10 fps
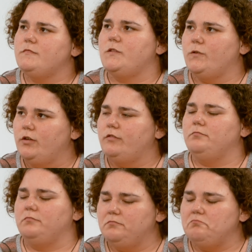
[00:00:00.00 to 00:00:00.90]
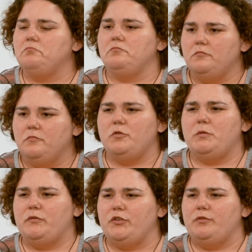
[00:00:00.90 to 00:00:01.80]
Okay. What
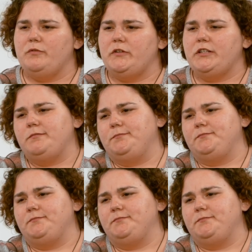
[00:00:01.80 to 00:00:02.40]
about for you, Vivian?